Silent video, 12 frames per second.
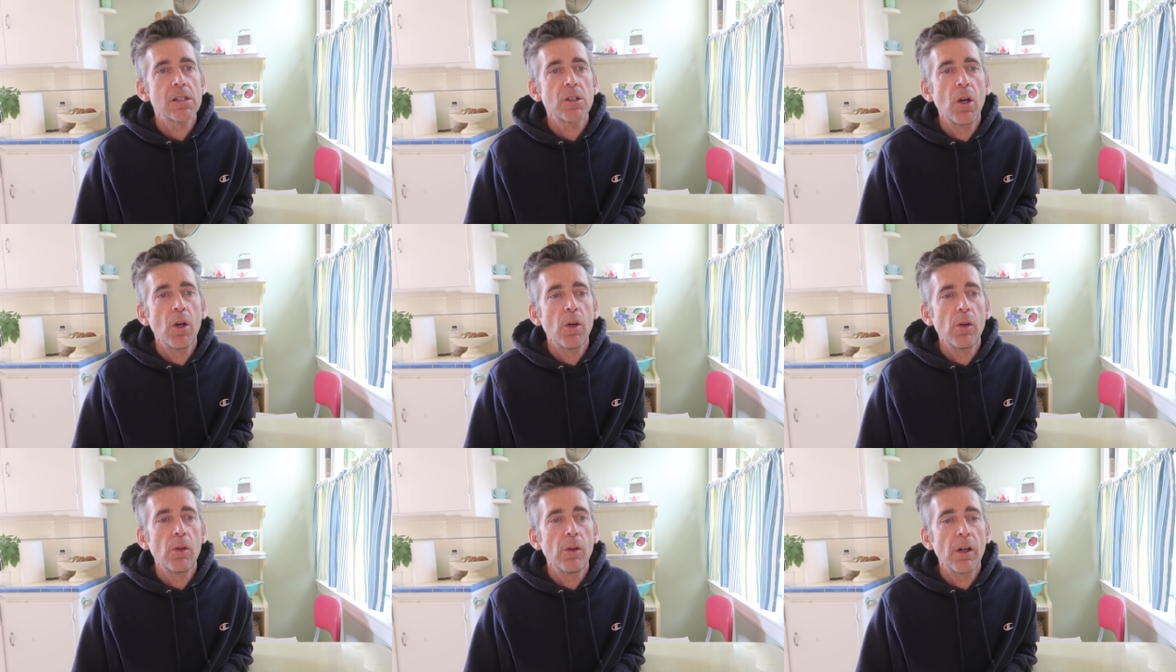
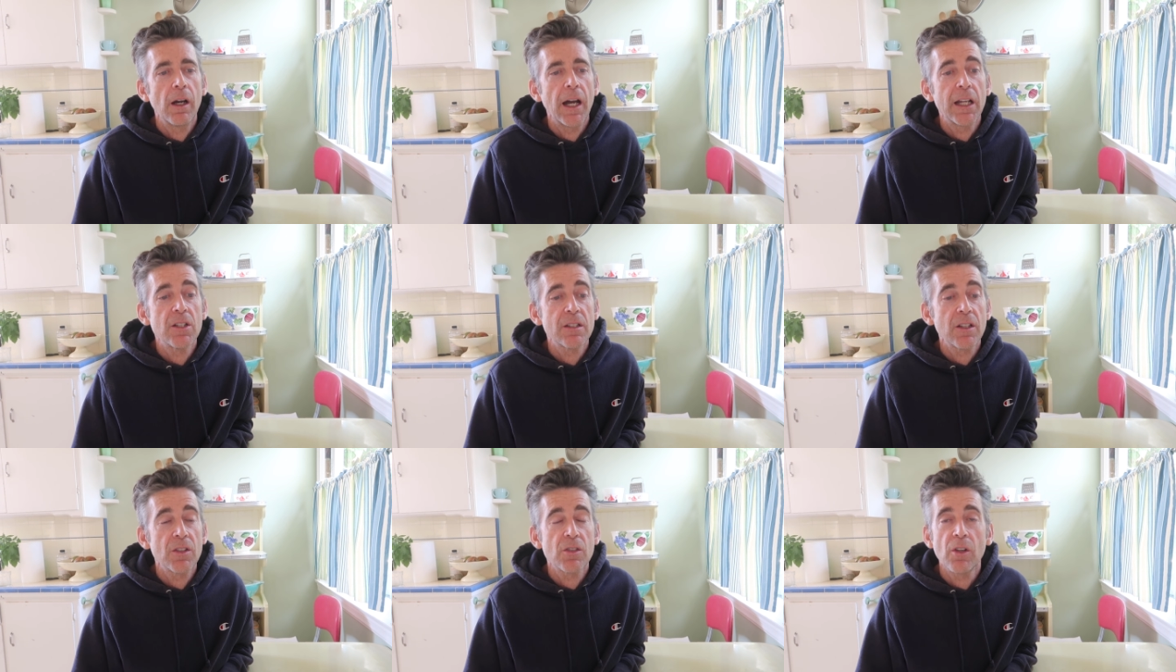So I
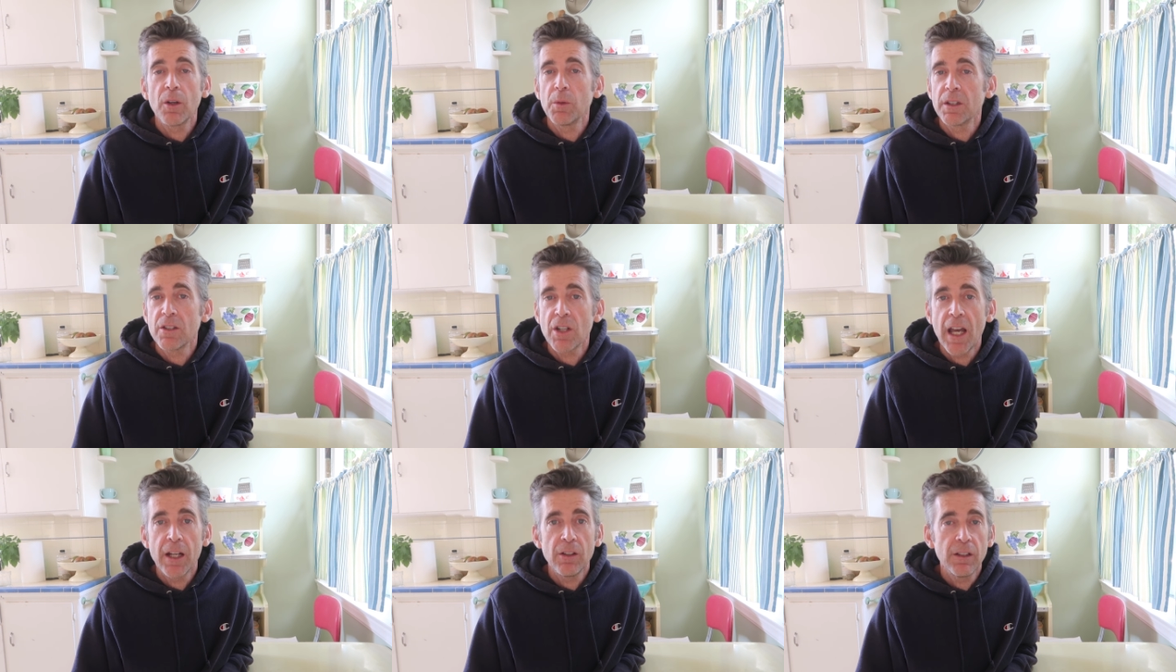just got started with the
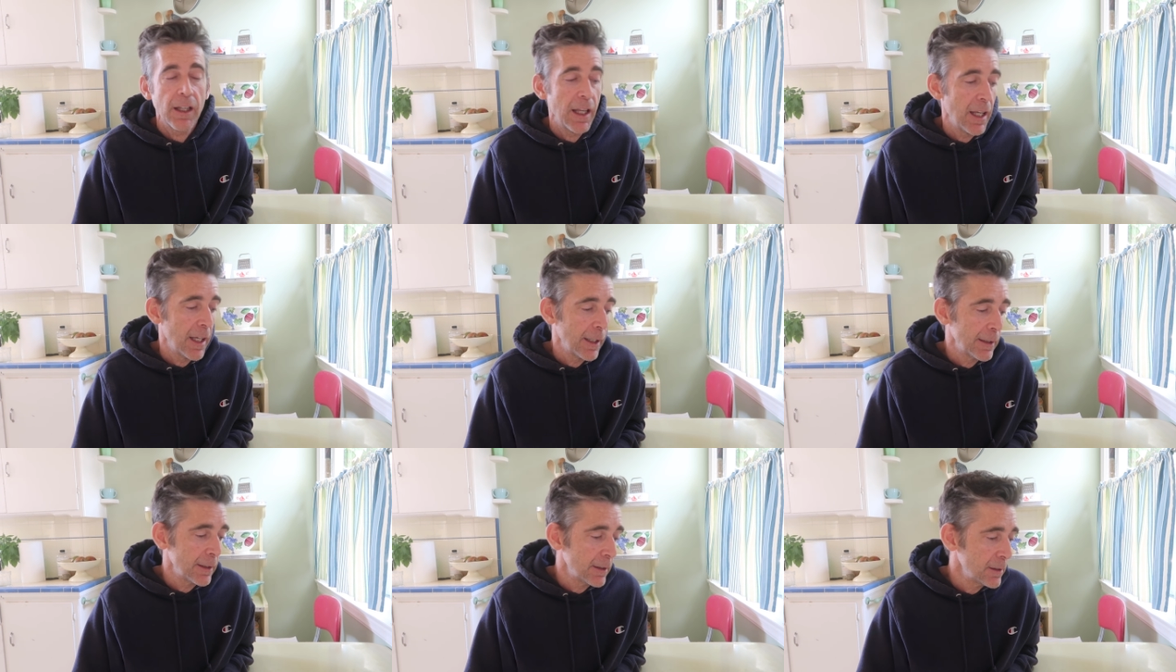channel
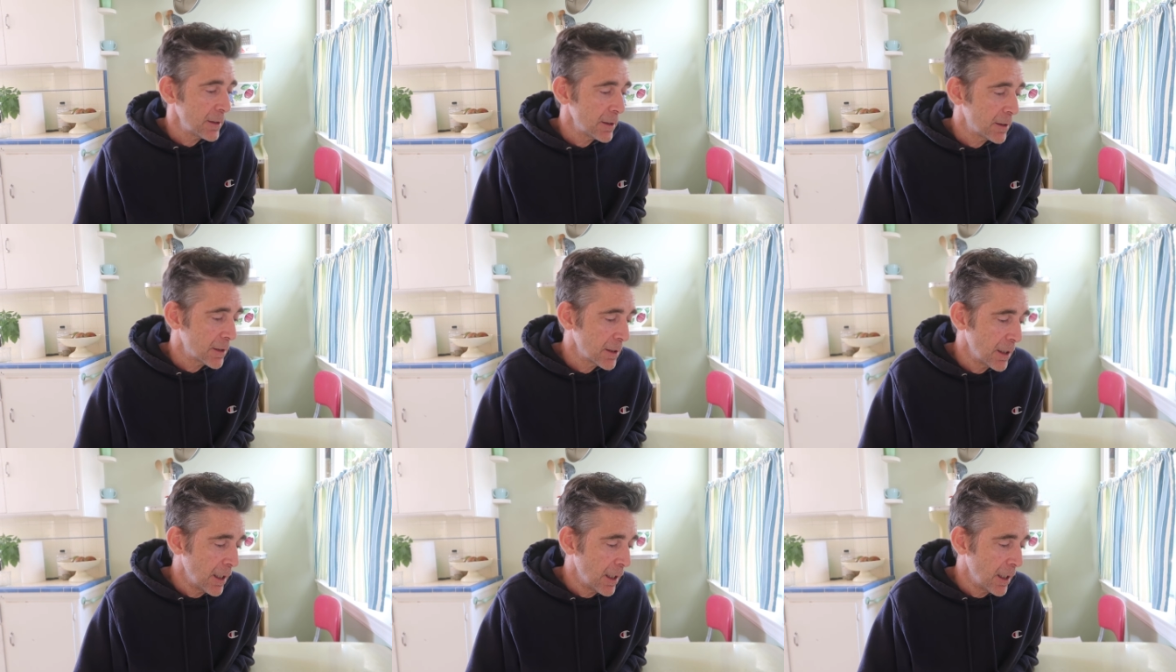and